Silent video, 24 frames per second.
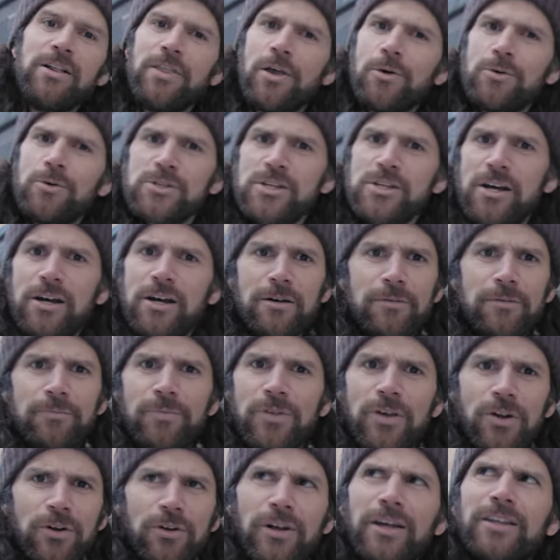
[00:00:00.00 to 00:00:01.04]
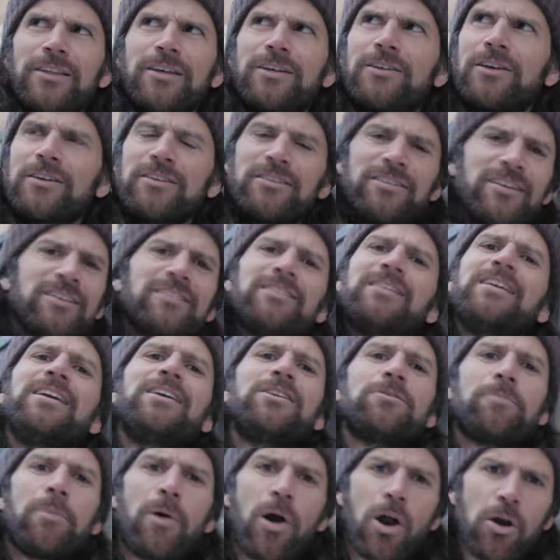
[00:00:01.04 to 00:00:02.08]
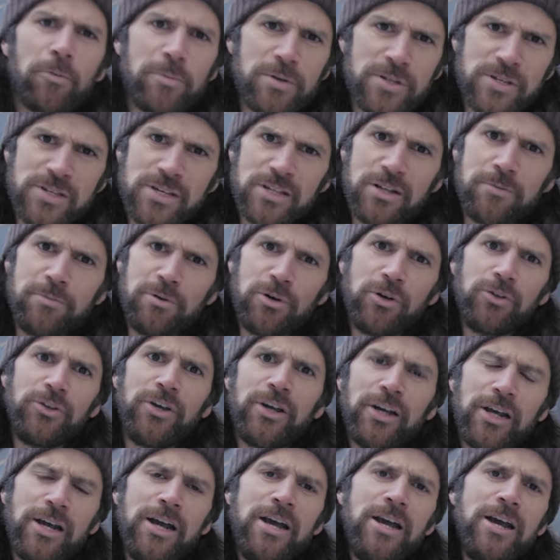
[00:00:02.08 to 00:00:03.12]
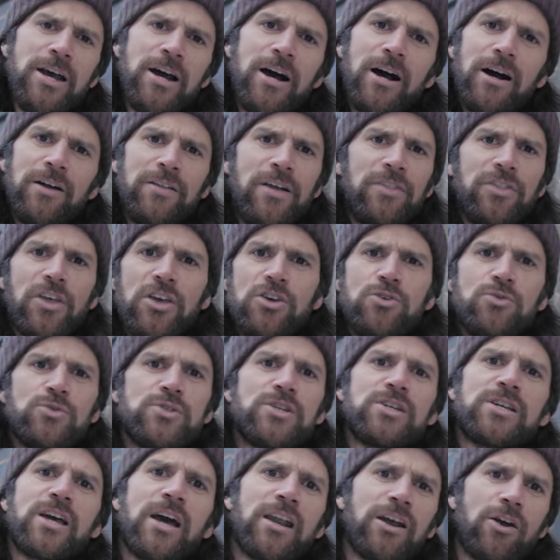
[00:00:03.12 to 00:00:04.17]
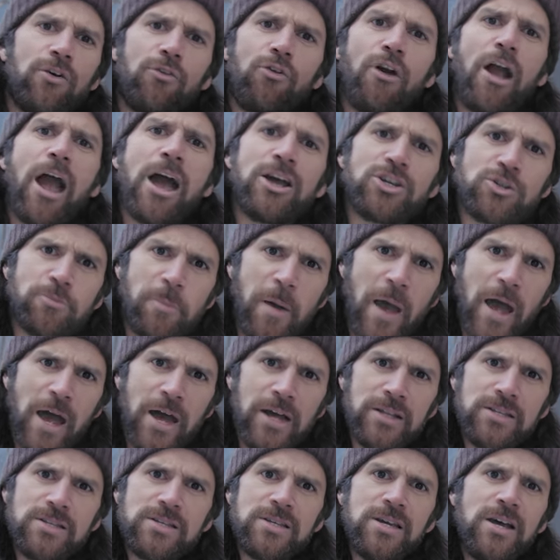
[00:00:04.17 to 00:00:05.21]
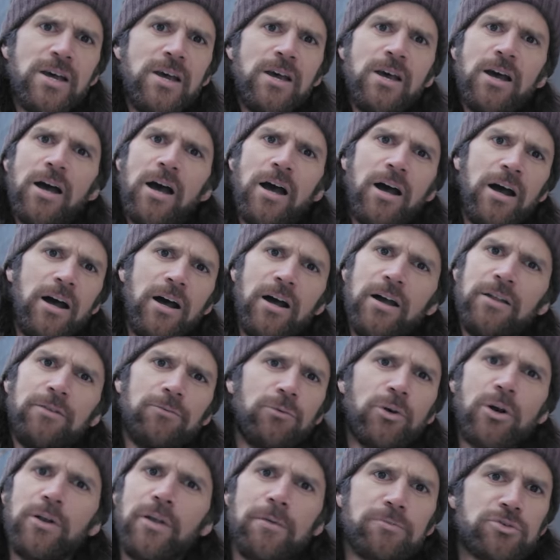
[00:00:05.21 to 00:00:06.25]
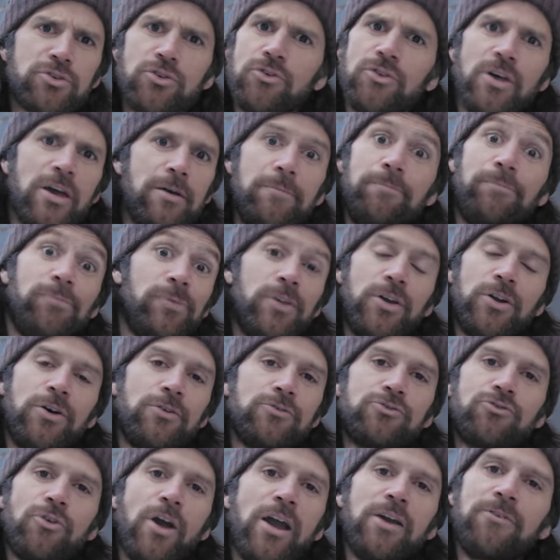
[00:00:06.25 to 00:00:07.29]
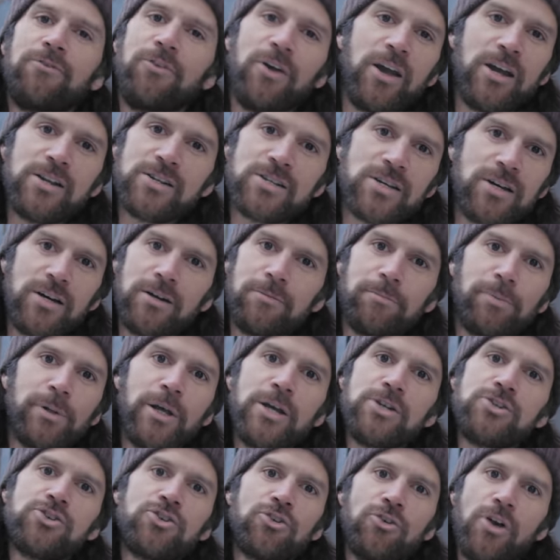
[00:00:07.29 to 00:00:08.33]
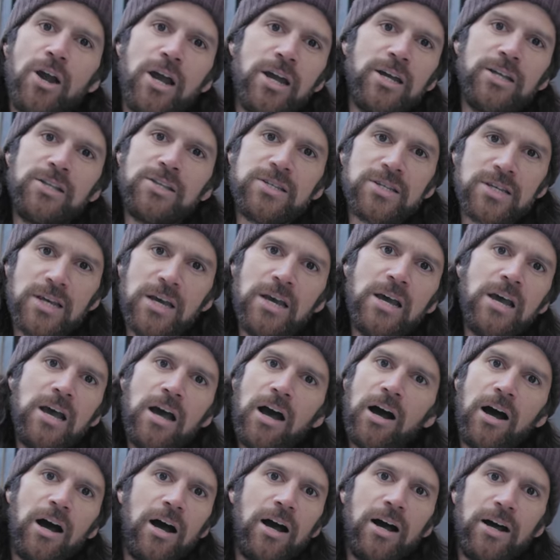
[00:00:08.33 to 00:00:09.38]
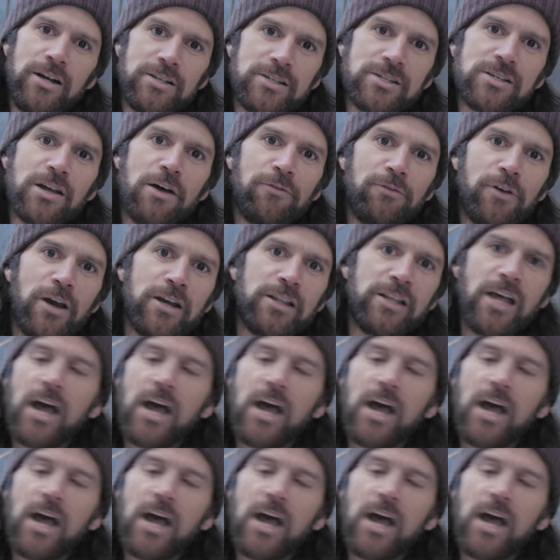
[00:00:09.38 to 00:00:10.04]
There was, a, you know, I think like 16 apartments in the building uh, that they used as kind of crash pads, uh, and where I'm sure they, you know, drank Fanta and played charades uh, and stuff like